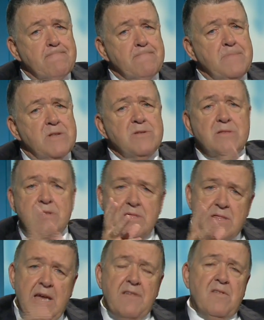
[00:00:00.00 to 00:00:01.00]
There are three
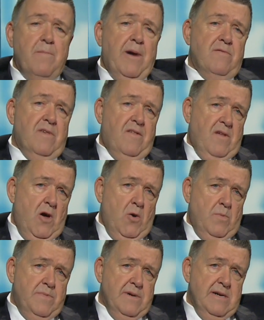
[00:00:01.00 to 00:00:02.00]
things about this
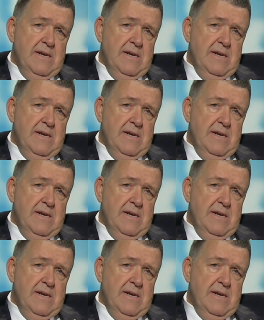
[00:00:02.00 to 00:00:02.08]
hope.